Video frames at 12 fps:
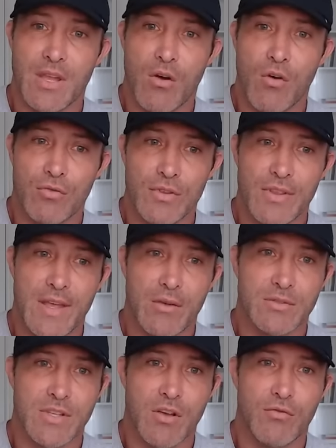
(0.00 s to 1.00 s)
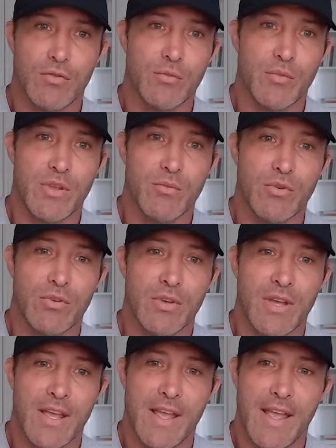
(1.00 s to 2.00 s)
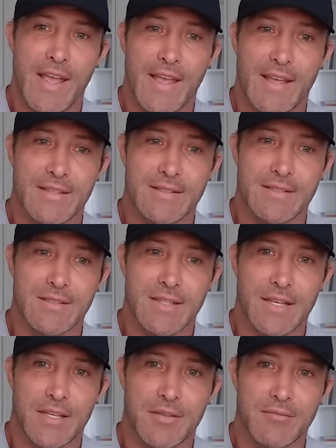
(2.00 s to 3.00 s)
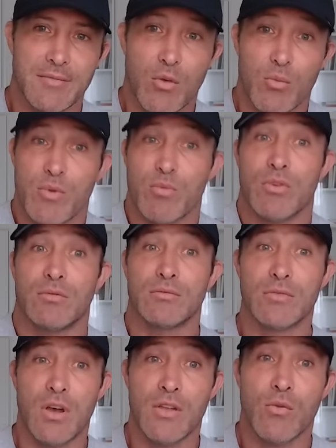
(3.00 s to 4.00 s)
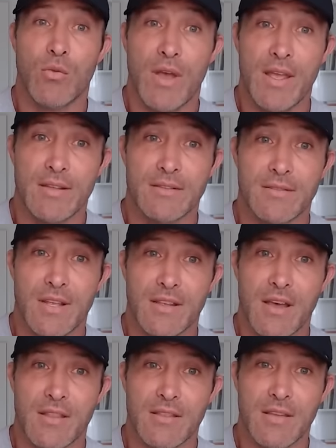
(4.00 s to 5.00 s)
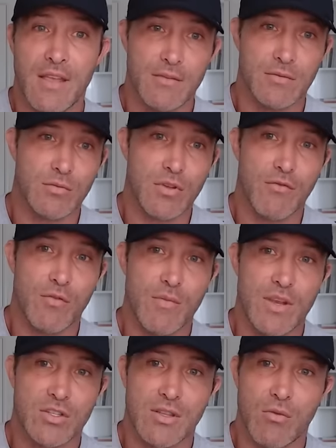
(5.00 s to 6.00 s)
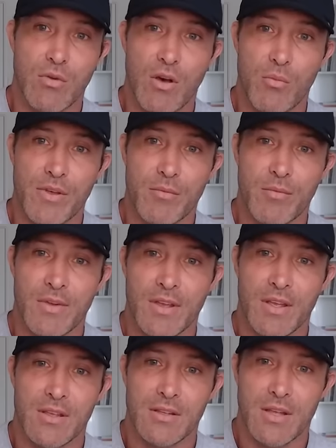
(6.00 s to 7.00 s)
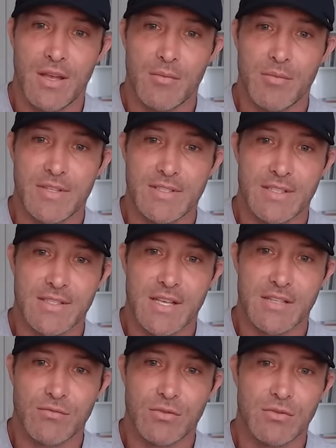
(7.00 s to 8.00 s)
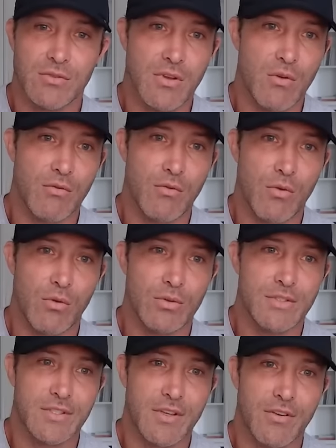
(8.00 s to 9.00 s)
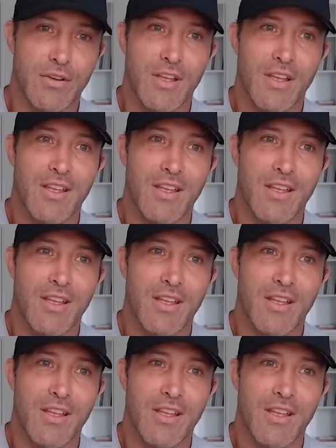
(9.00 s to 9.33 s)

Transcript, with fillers: hopefully that was helpful to people and help people on their way and gave them some good information that will help them be successful going forward. So